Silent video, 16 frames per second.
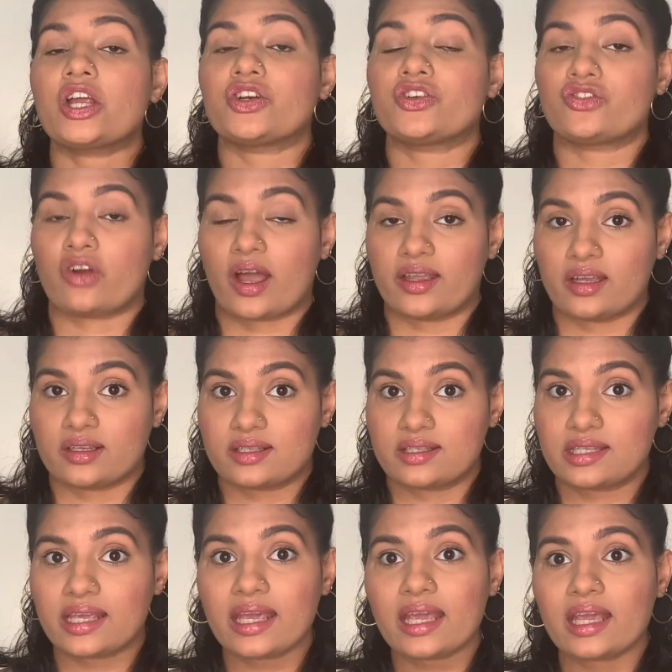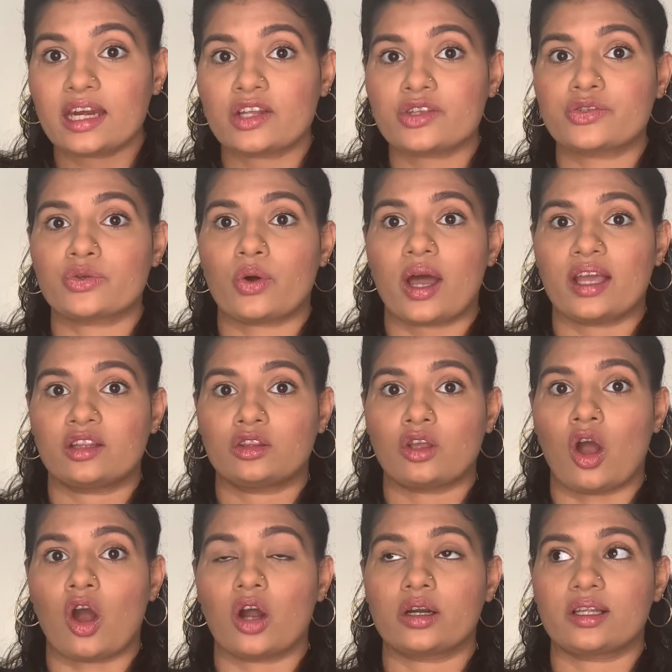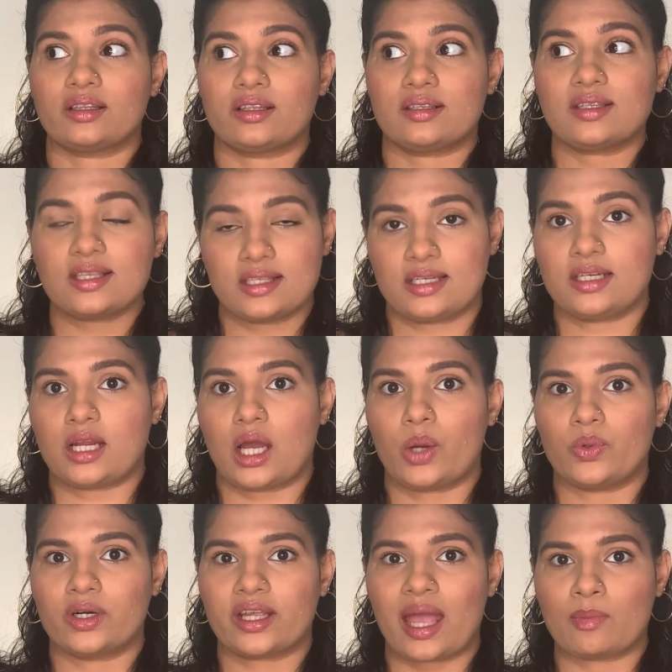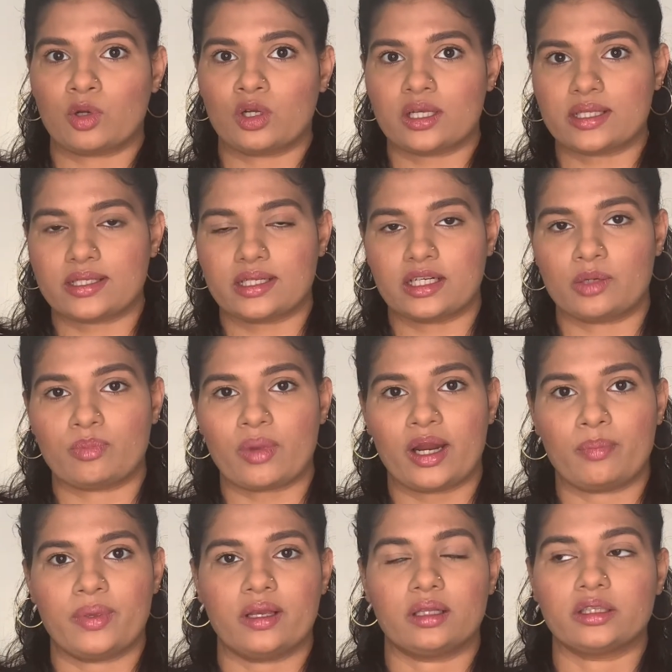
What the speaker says: drier skin, so I thought the 16-hour camo concealer might be a